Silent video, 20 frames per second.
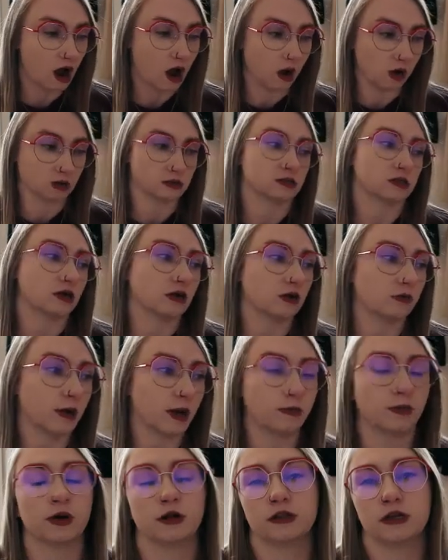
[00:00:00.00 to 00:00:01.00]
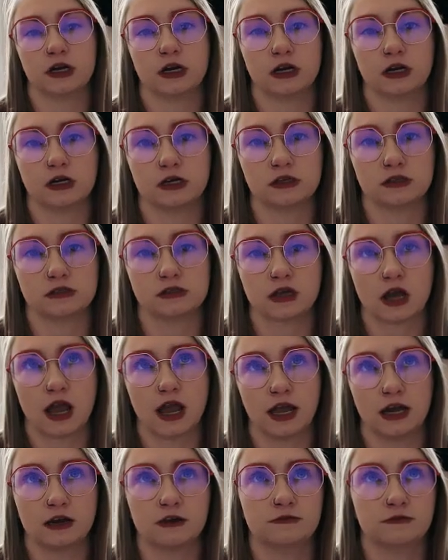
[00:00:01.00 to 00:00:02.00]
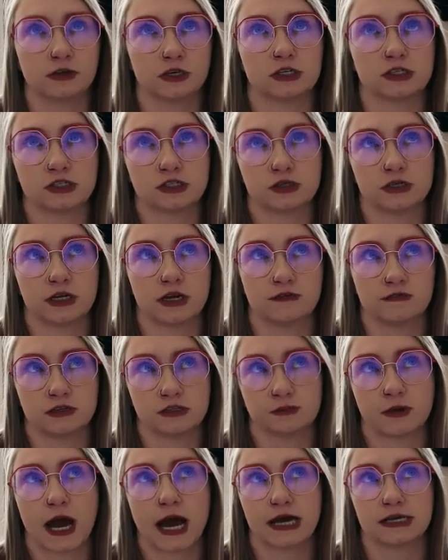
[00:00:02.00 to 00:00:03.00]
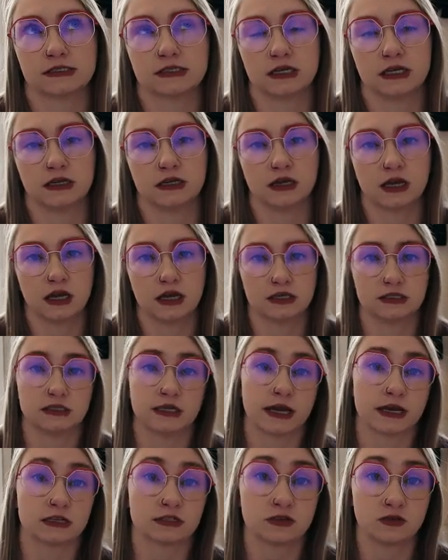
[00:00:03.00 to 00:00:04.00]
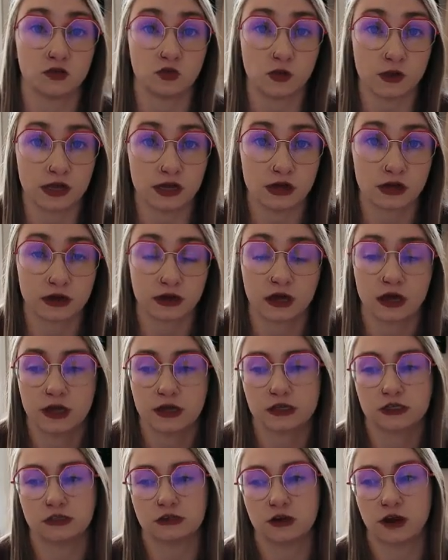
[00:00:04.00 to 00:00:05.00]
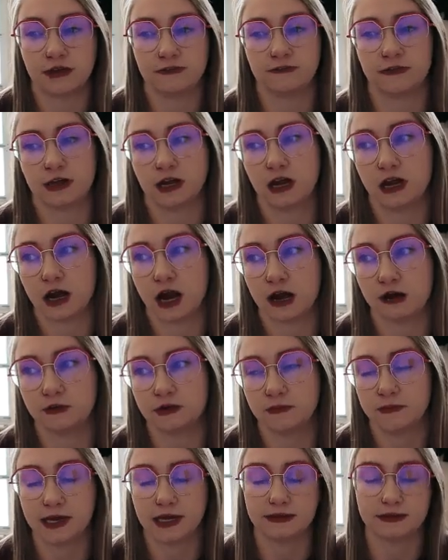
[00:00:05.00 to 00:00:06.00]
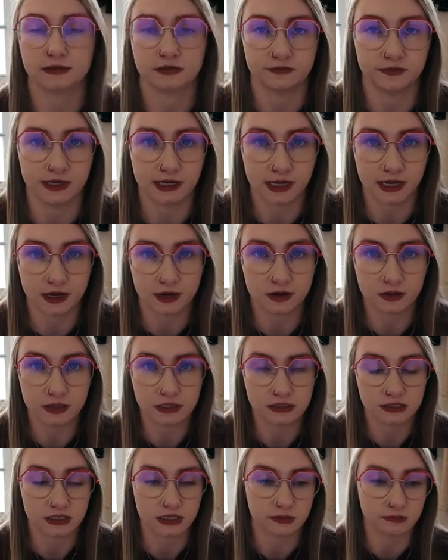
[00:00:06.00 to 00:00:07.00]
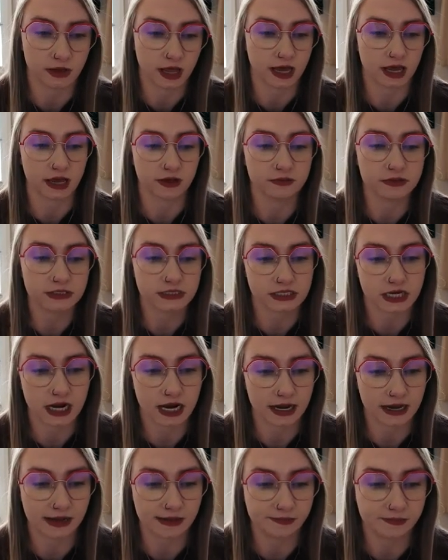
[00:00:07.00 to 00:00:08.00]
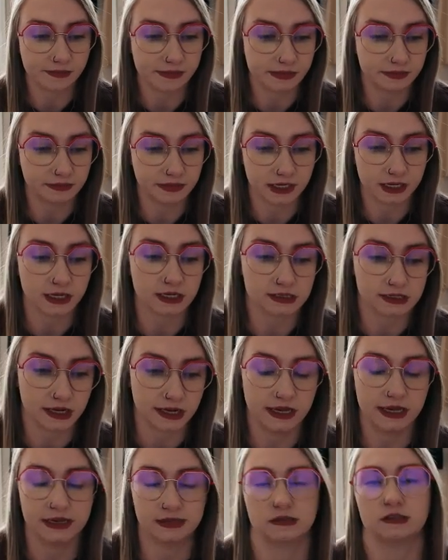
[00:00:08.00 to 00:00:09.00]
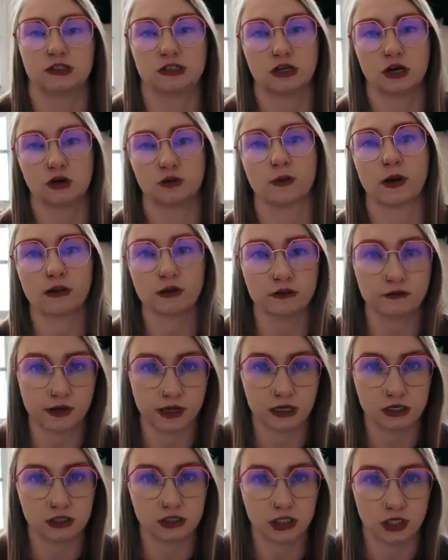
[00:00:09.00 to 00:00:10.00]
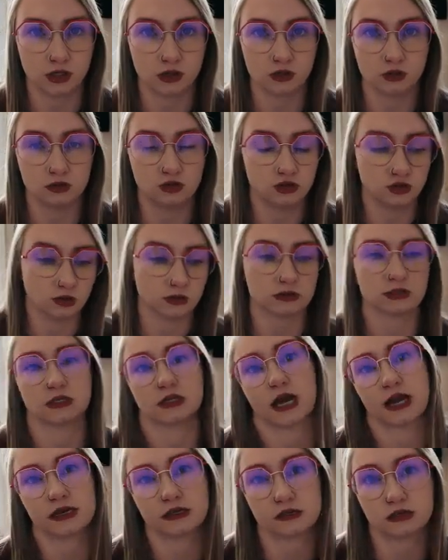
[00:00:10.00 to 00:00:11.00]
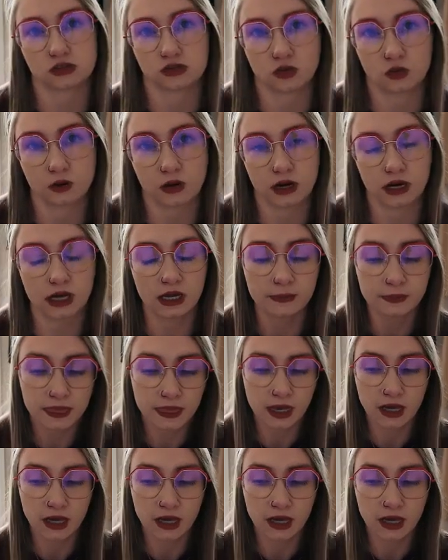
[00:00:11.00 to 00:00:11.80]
Also, my brother's anniversary of his passing is next week, so I figured I would make this video. It seemed like it was time because it is so relevant to Jules and I's story.